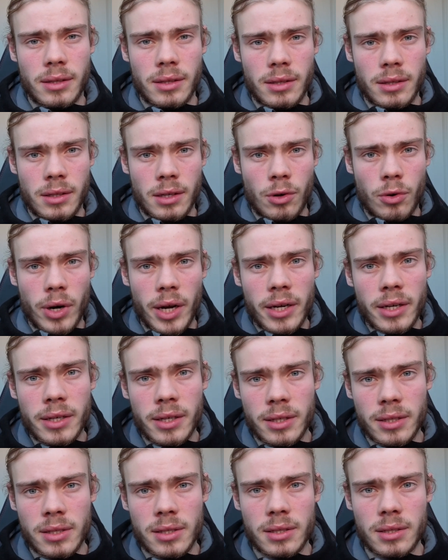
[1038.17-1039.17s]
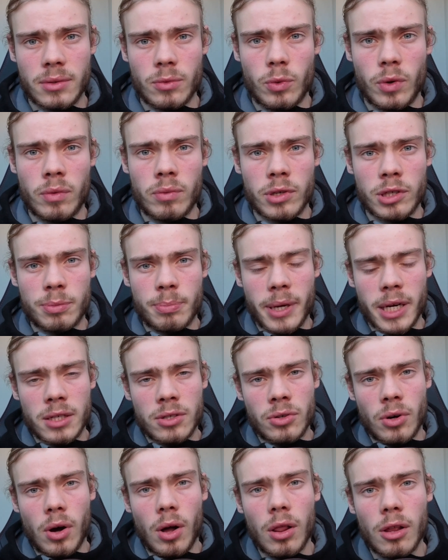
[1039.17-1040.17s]
the gradients with respect to
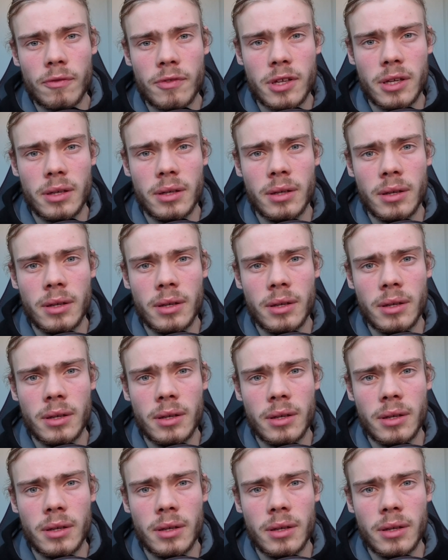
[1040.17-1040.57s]
all of the